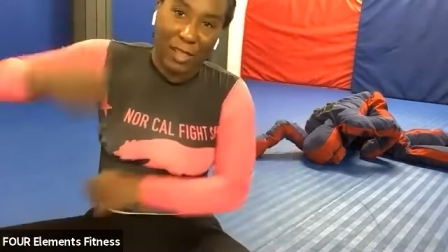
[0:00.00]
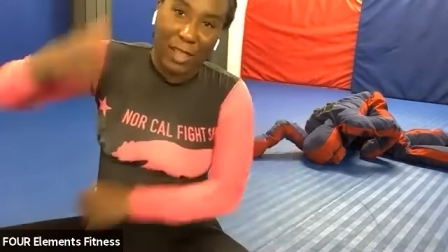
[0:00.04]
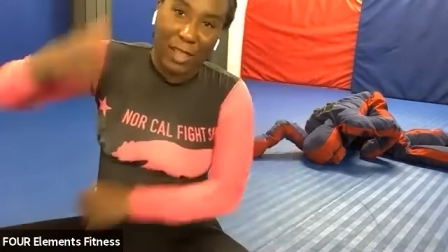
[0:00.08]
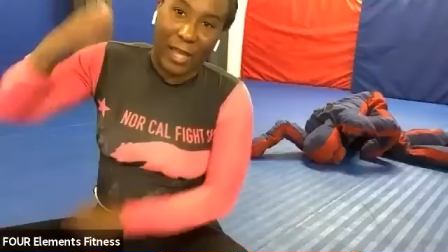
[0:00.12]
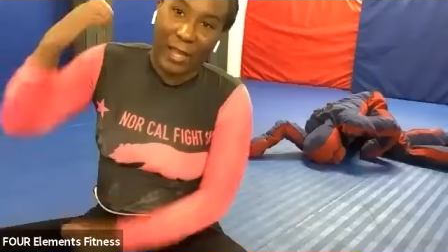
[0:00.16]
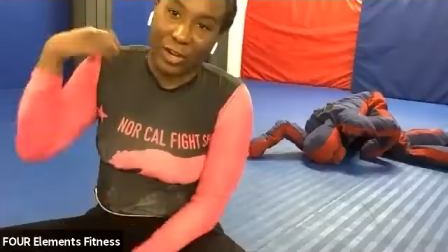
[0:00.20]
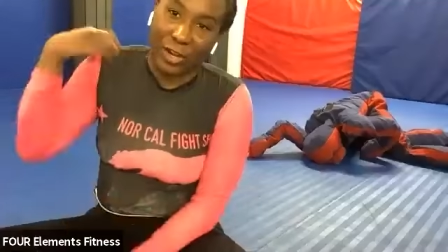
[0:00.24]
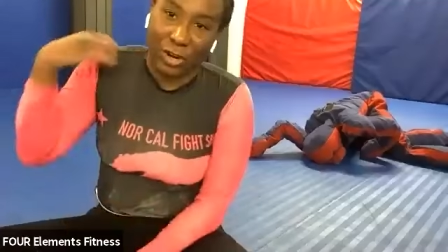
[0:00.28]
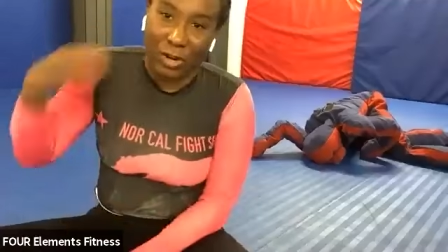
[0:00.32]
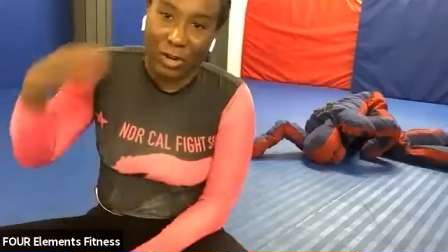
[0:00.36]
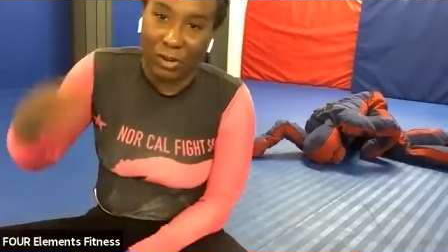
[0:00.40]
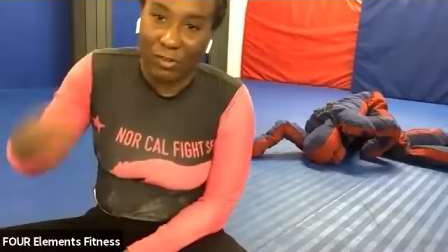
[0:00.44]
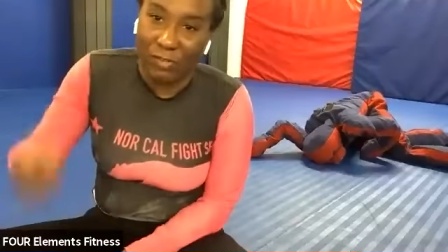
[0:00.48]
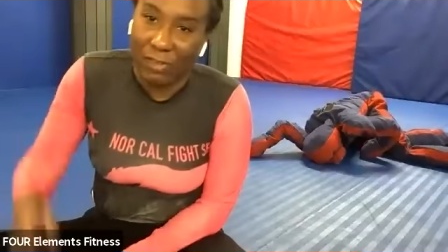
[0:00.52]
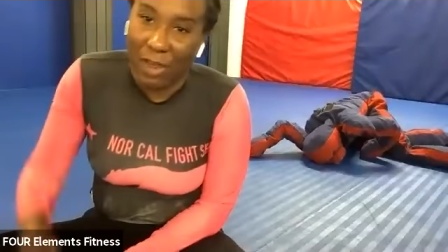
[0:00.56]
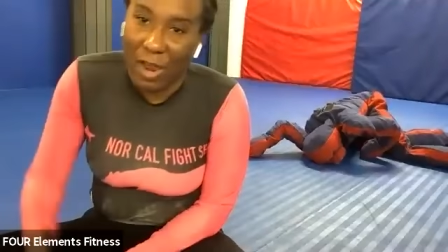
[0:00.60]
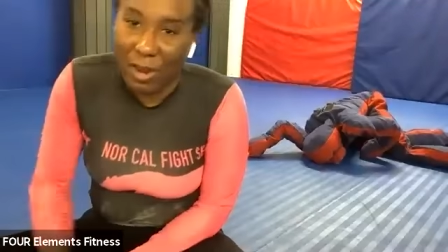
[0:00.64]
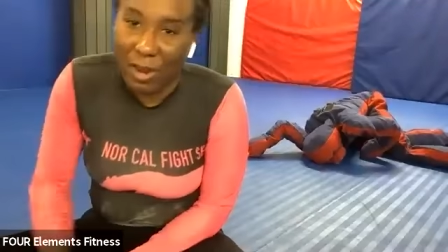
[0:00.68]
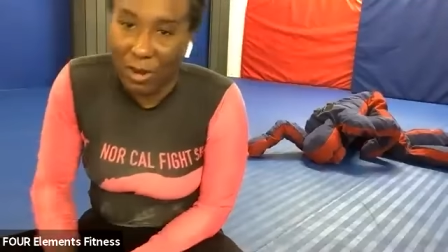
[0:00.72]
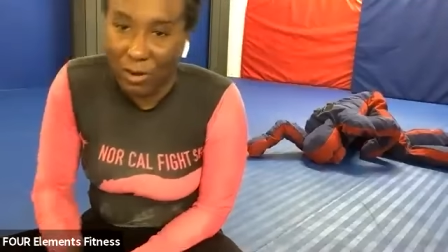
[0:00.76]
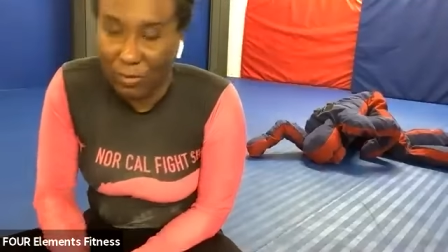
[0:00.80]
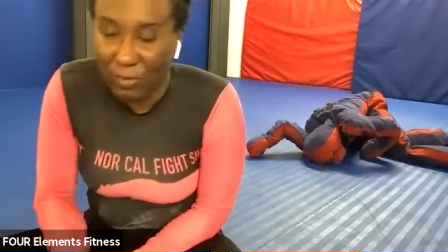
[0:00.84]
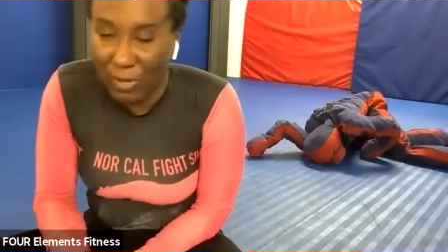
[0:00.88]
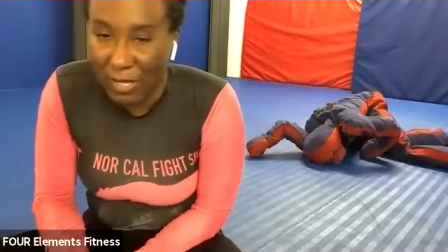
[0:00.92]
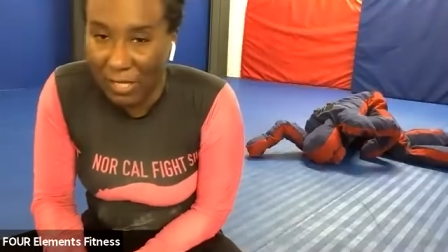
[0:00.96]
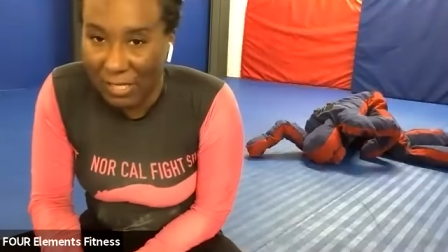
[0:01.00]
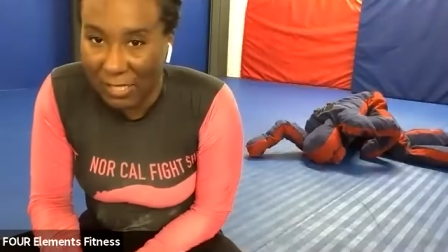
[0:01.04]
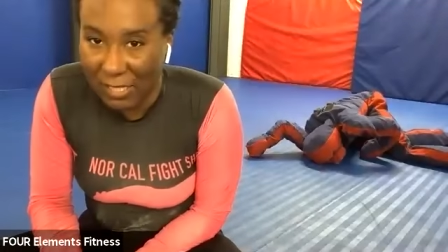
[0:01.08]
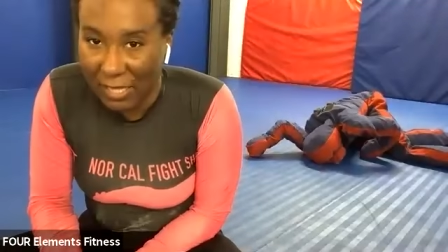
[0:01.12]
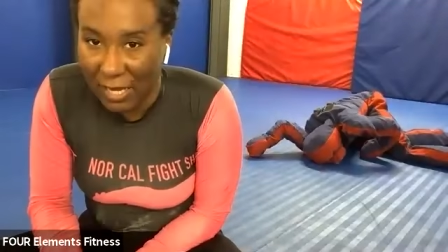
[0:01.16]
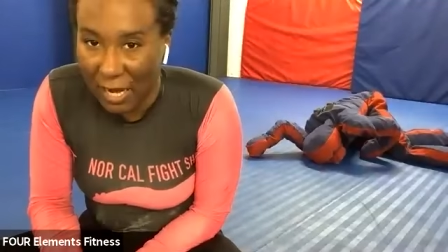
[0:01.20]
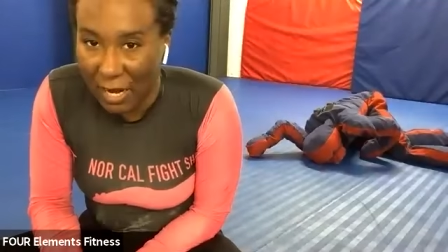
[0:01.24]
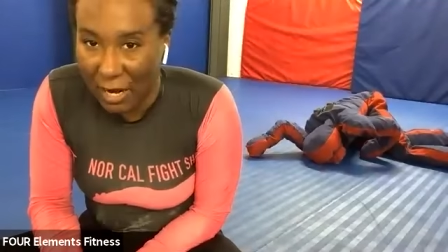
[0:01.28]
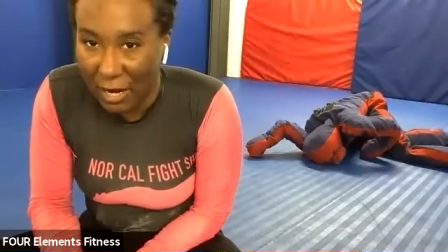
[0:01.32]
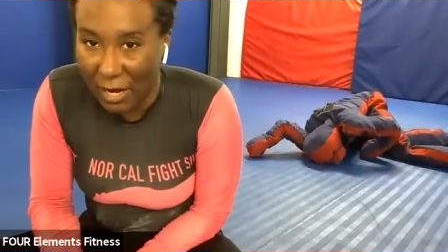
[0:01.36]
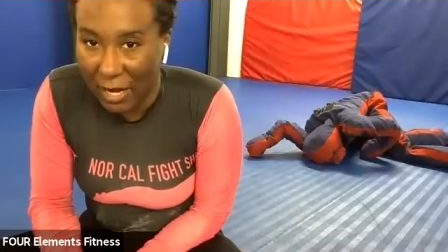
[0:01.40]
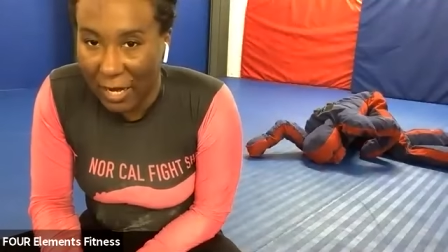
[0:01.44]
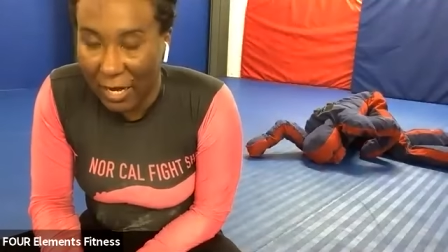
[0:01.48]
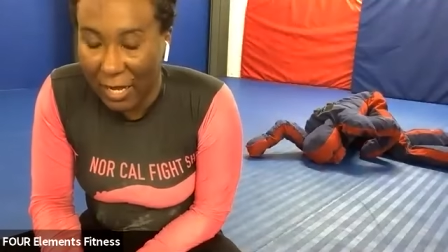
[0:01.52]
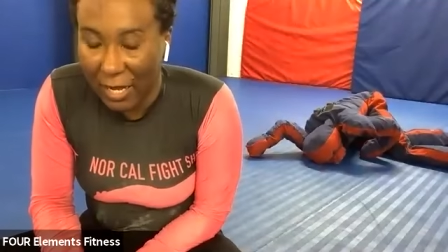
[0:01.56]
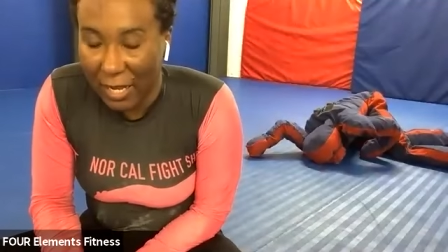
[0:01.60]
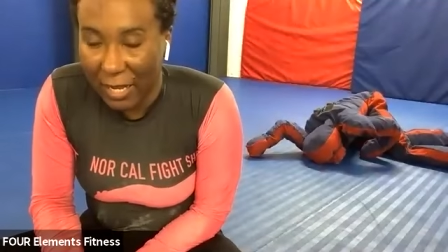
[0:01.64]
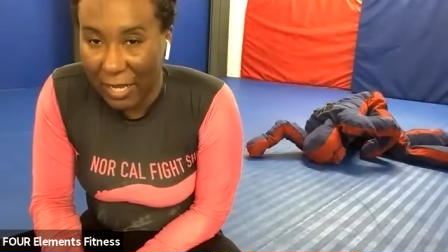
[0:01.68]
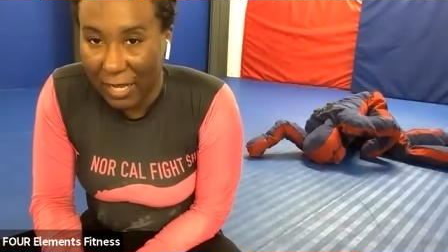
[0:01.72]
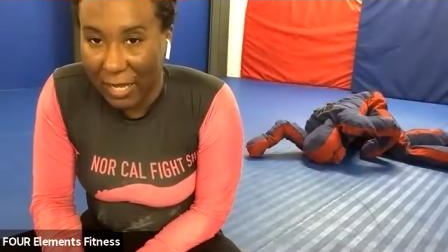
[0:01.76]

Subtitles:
like you're in a fireman's carry.